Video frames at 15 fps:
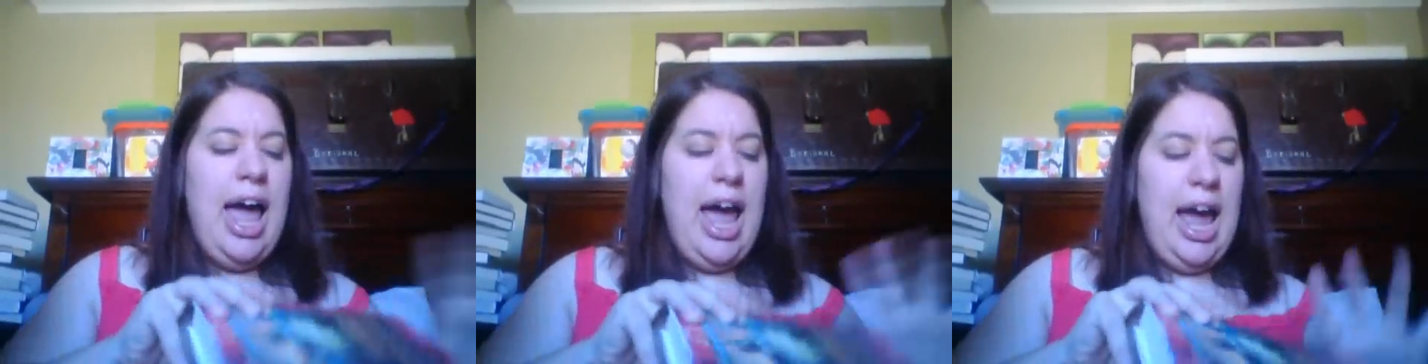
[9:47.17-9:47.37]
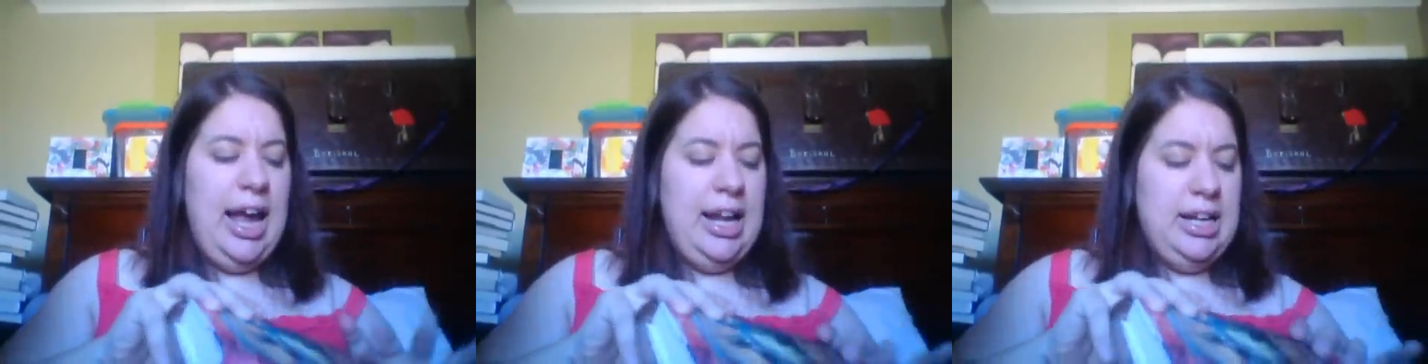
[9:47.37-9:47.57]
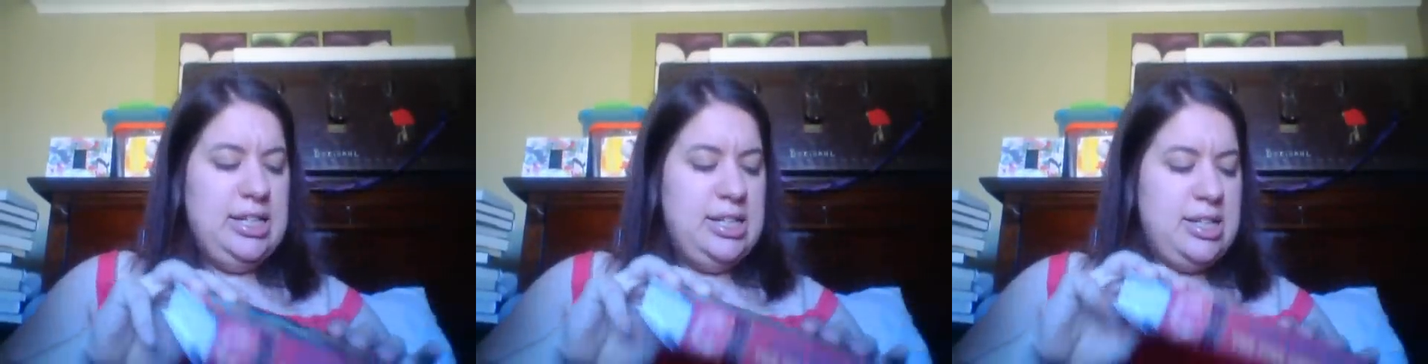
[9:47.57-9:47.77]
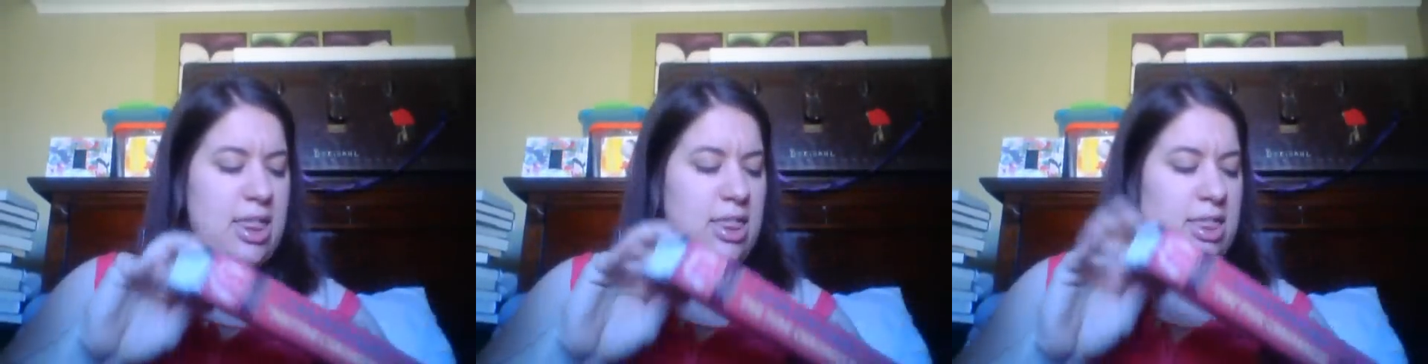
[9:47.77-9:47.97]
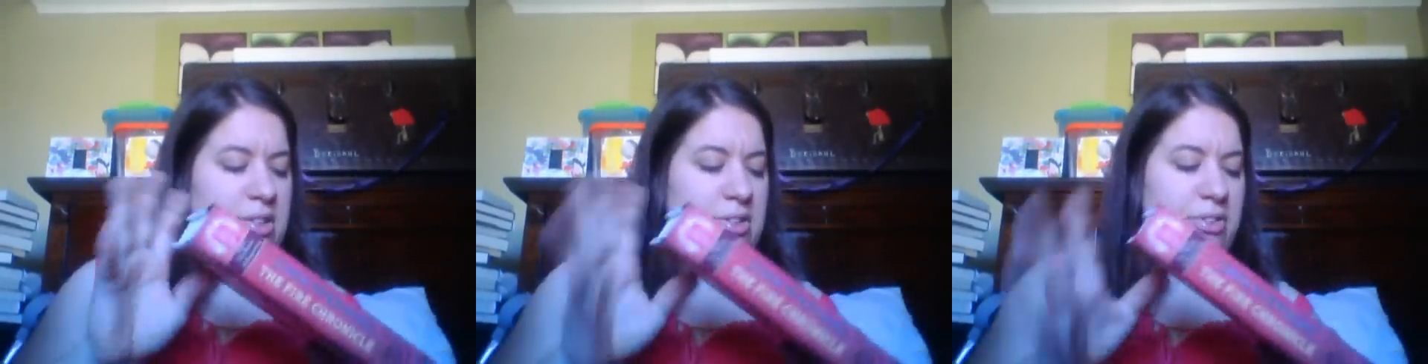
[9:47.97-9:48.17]
and
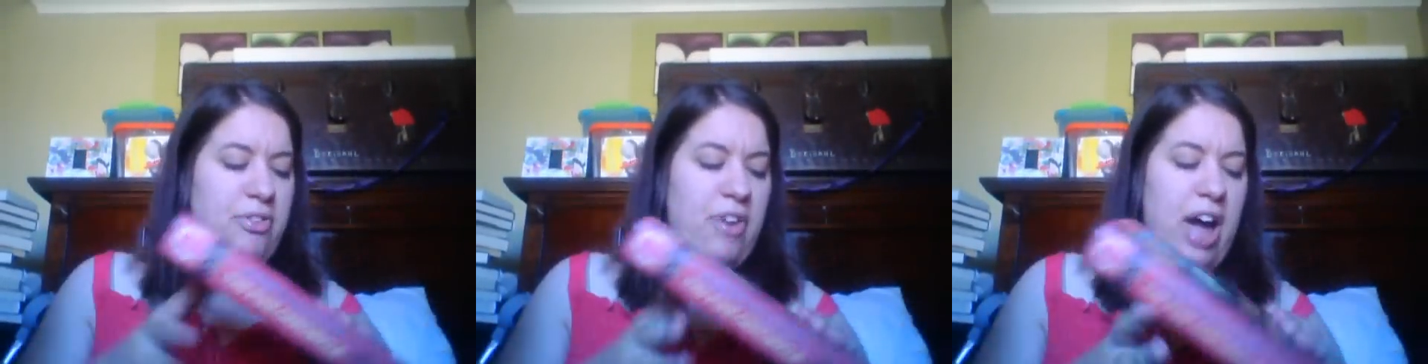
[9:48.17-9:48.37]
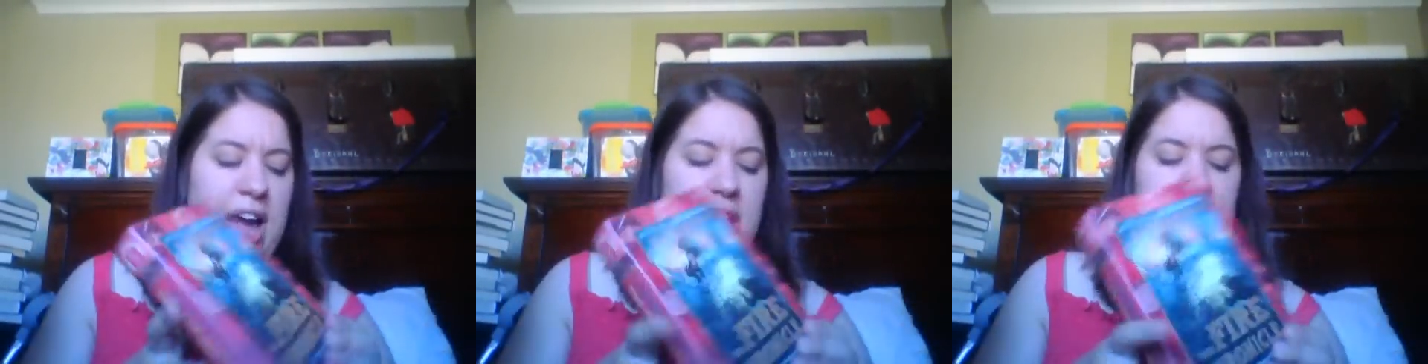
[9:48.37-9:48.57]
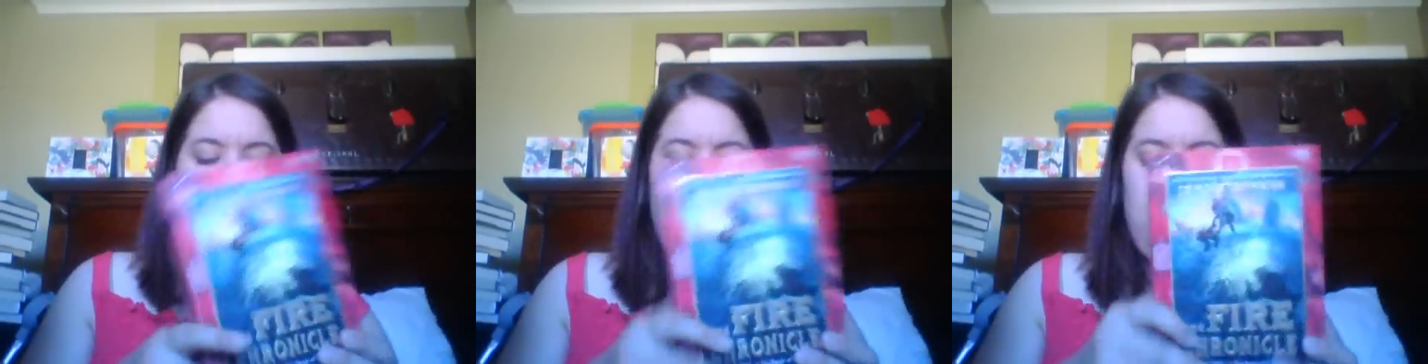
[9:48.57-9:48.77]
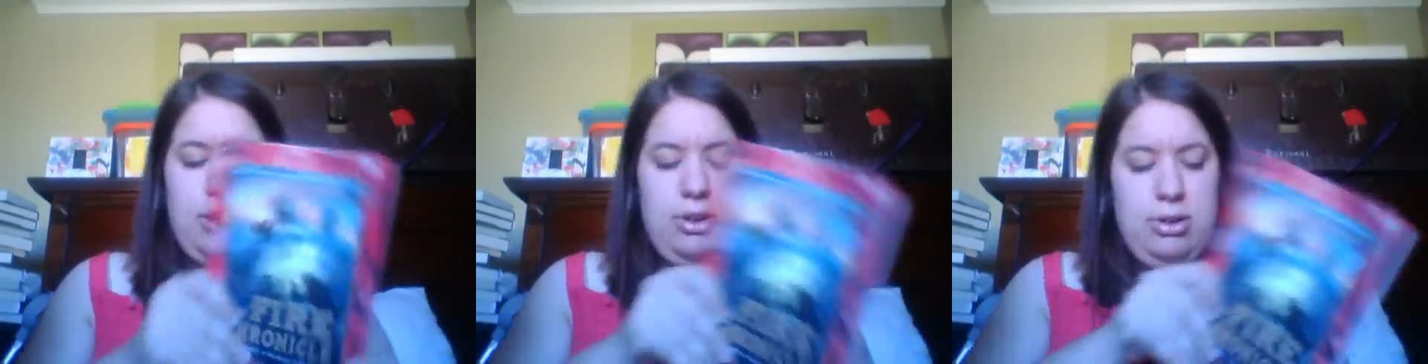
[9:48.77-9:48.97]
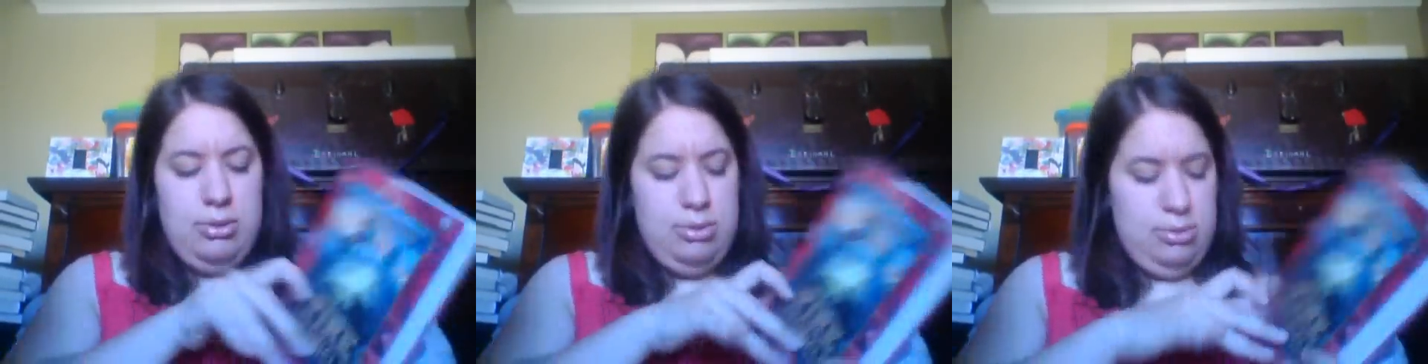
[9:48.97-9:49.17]
The Fire
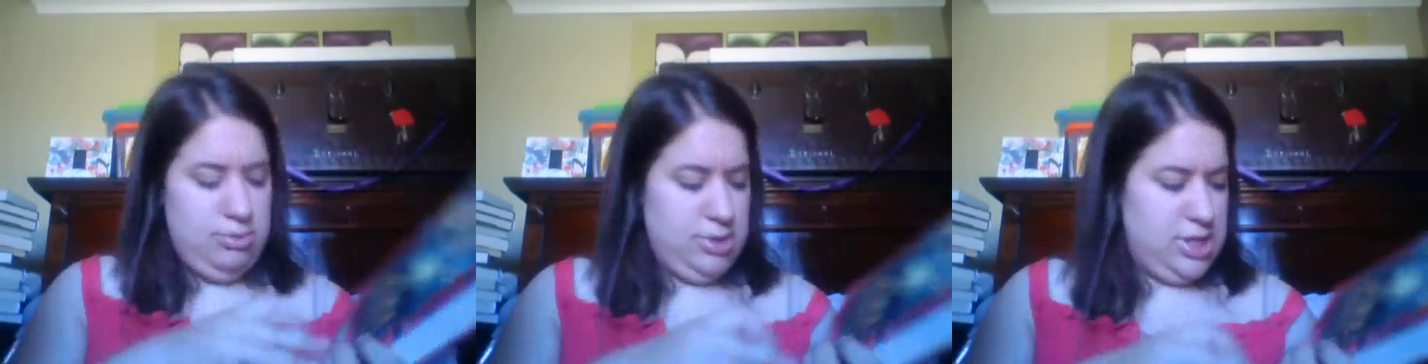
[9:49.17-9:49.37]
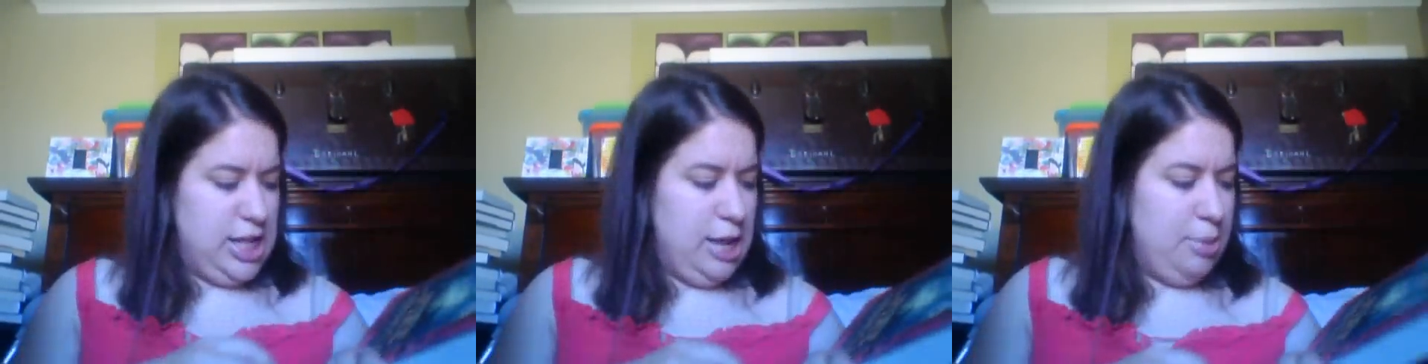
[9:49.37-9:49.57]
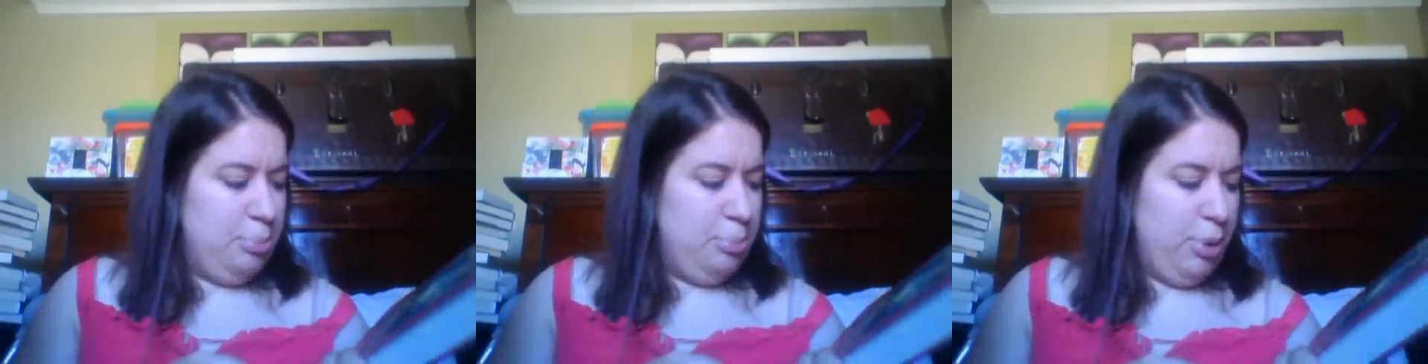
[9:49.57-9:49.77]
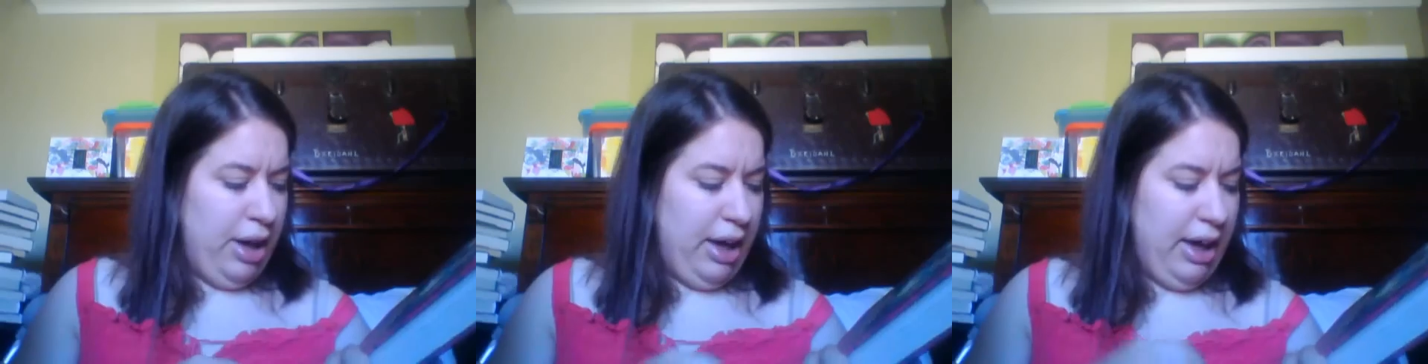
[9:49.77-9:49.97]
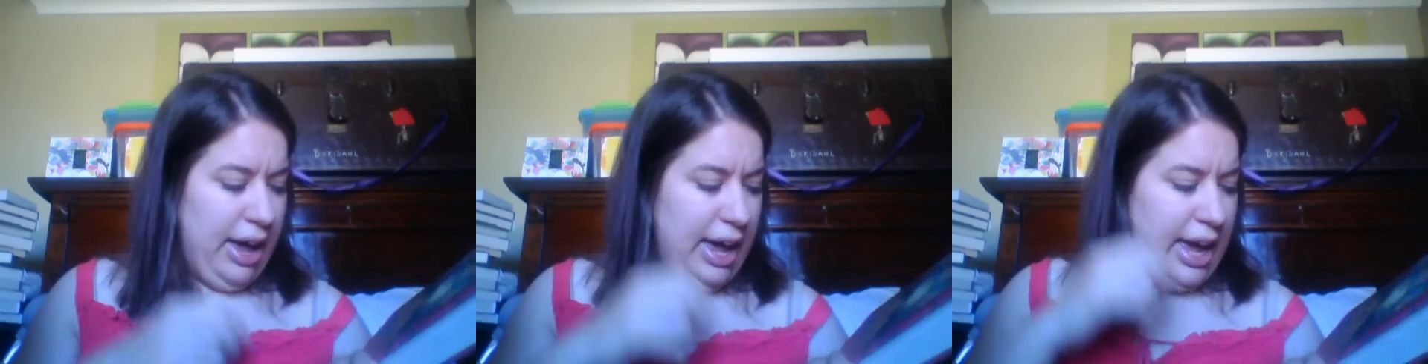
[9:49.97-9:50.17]
Chronicles
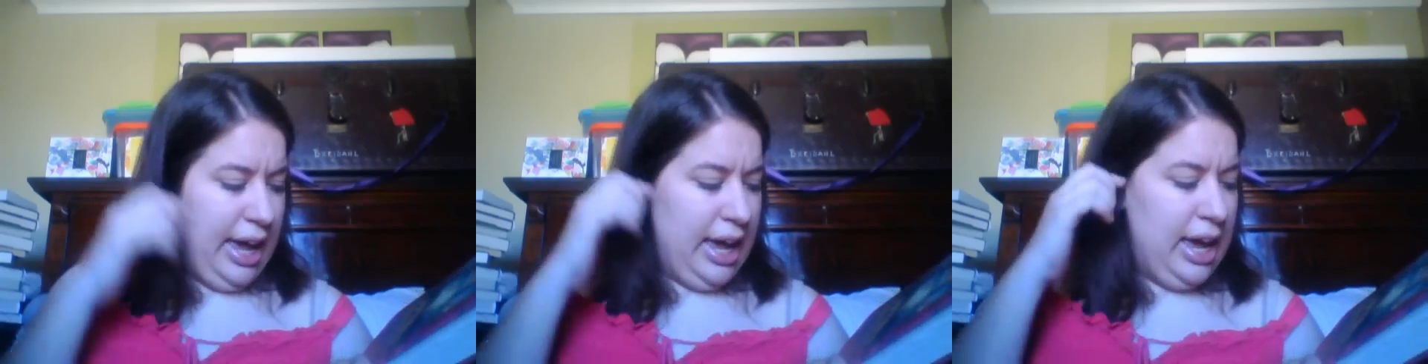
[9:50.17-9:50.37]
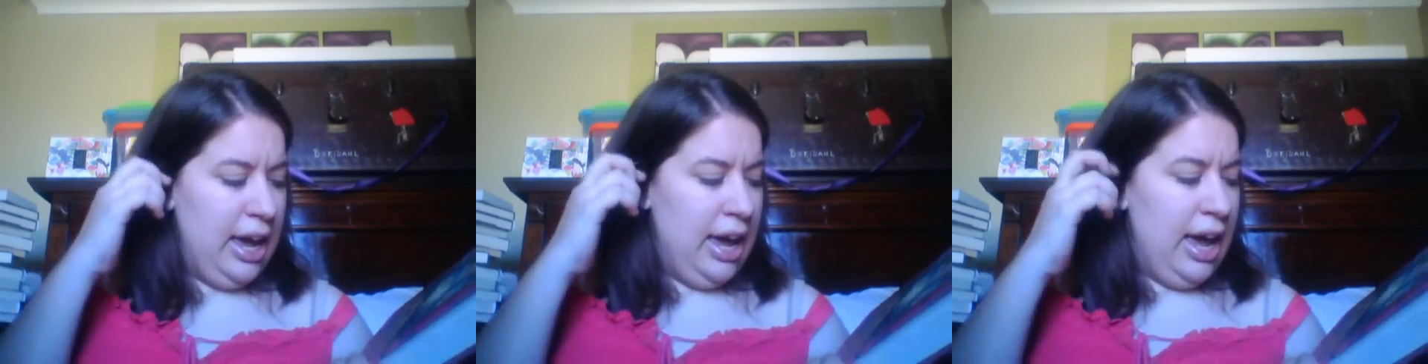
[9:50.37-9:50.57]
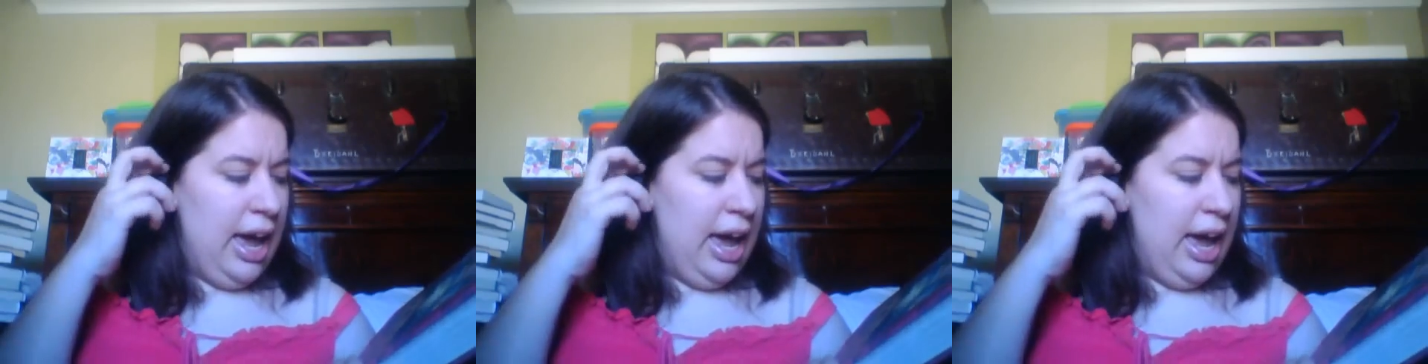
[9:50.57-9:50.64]
by